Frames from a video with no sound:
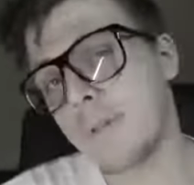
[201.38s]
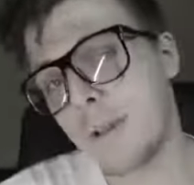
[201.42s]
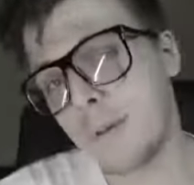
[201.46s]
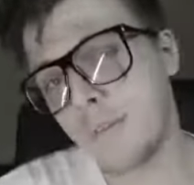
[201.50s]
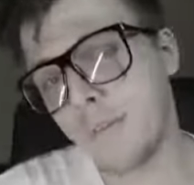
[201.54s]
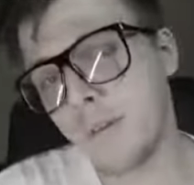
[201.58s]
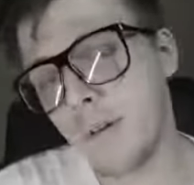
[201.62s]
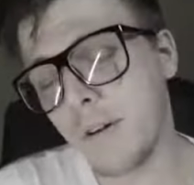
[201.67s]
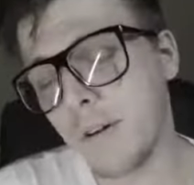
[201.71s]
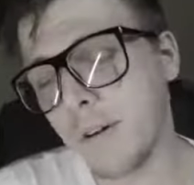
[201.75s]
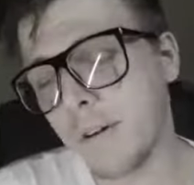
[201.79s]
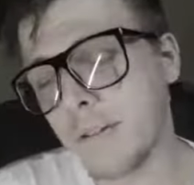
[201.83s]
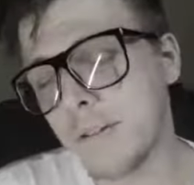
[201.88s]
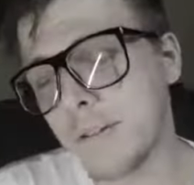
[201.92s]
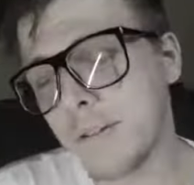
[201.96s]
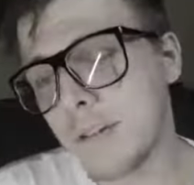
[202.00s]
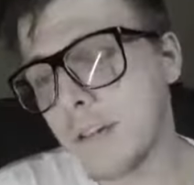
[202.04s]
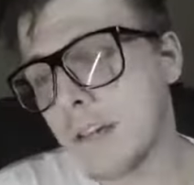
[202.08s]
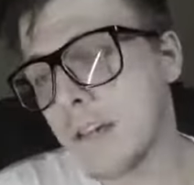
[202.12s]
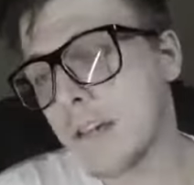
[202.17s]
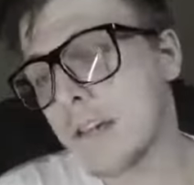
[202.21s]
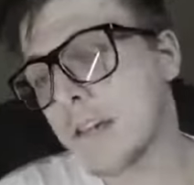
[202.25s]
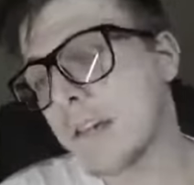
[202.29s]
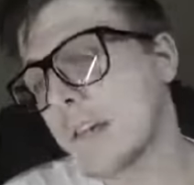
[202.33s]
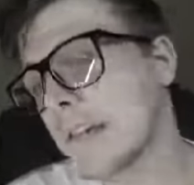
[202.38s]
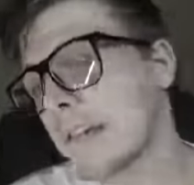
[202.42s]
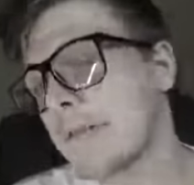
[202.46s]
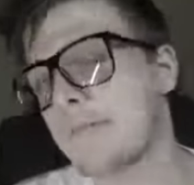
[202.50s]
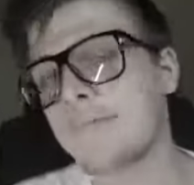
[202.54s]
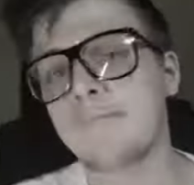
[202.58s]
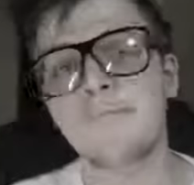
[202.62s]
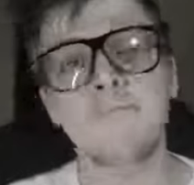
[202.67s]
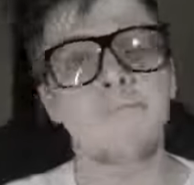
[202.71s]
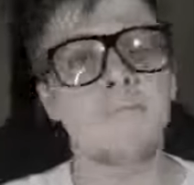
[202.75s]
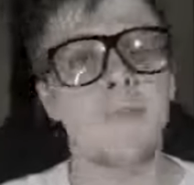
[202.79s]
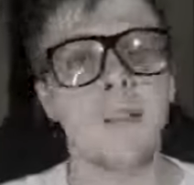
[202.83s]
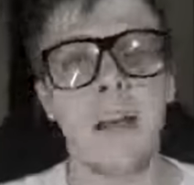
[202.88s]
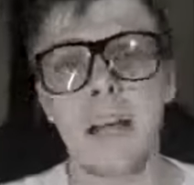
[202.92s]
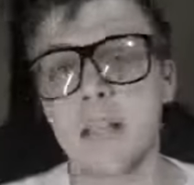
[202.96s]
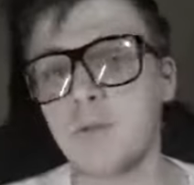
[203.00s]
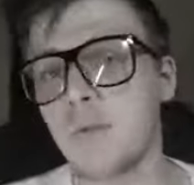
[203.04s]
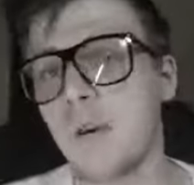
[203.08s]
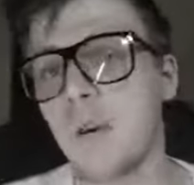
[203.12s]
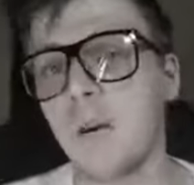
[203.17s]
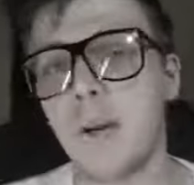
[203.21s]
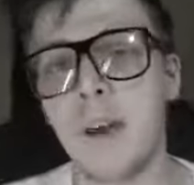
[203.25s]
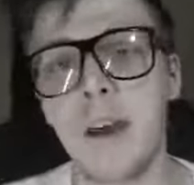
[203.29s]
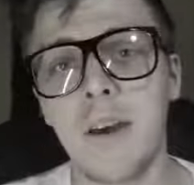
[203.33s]
people. And
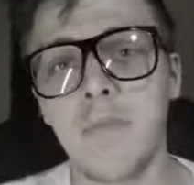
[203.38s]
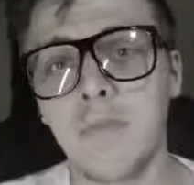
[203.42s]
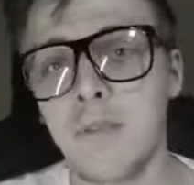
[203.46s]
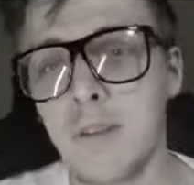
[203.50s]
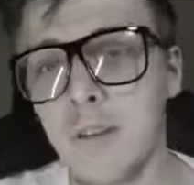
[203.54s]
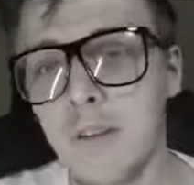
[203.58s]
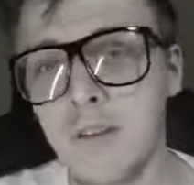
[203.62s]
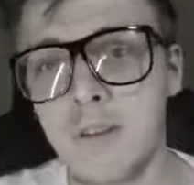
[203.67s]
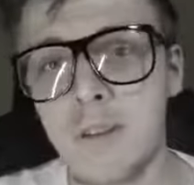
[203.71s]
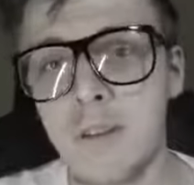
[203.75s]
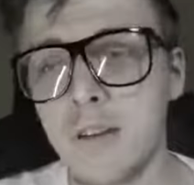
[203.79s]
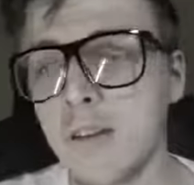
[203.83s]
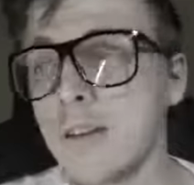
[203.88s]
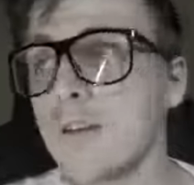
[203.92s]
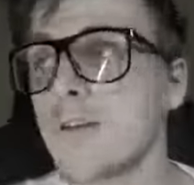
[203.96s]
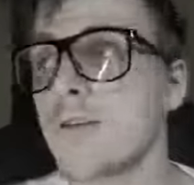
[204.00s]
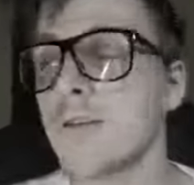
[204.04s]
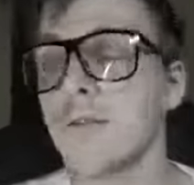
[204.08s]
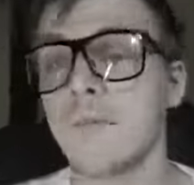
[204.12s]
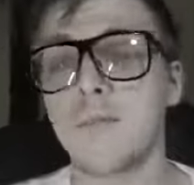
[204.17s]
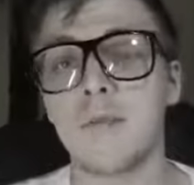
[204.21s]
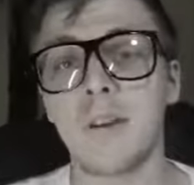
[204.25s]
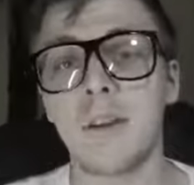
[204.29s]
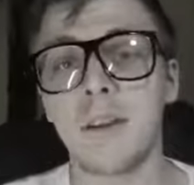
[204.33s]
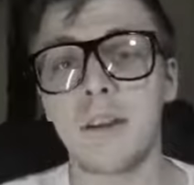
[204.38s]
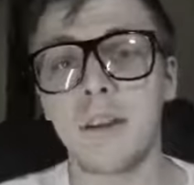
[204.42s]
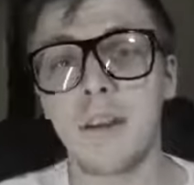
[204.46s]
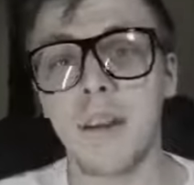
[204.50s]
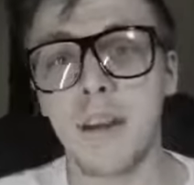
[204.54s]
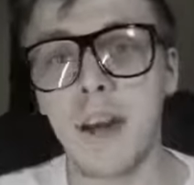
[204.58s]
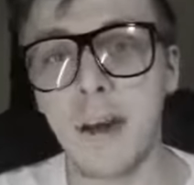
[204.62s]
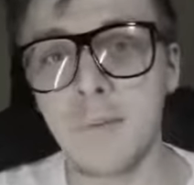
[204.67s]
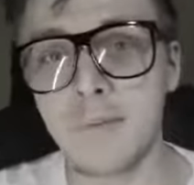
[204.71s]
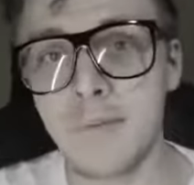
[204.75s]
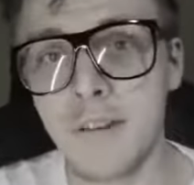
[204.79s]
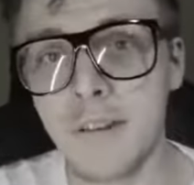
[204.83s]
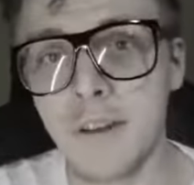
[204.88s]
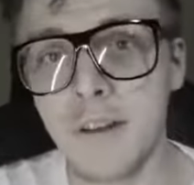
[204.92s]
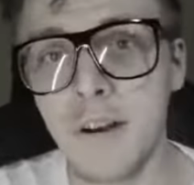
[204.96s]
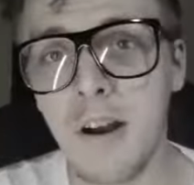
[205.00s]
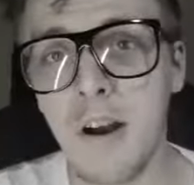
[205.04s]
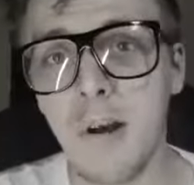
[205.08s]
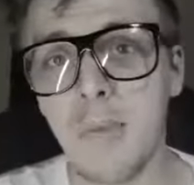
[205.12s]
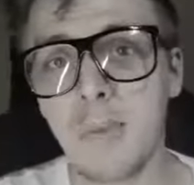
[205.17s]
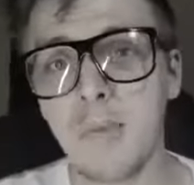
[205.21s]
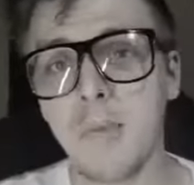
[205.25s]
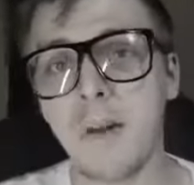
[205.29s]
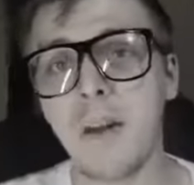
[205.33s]
that's why we have dudes on YouTube drinking cups of their
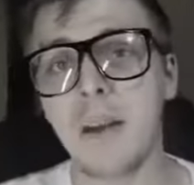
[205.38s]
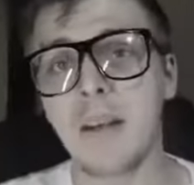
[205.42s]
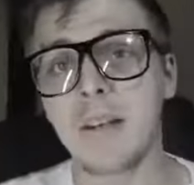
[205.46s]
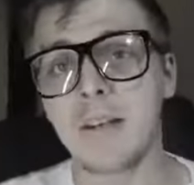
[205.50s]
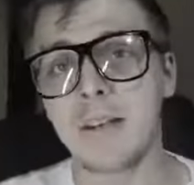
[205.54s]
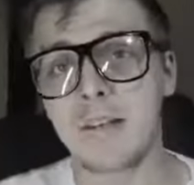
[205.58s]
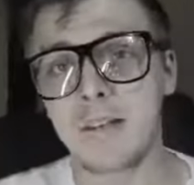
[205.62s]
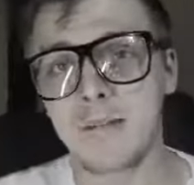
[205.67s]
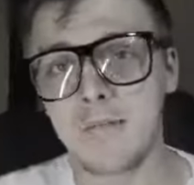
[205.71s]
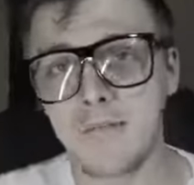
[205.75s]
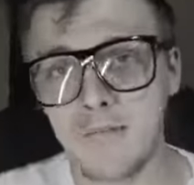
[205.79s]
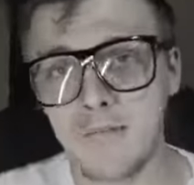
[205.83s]
own piss.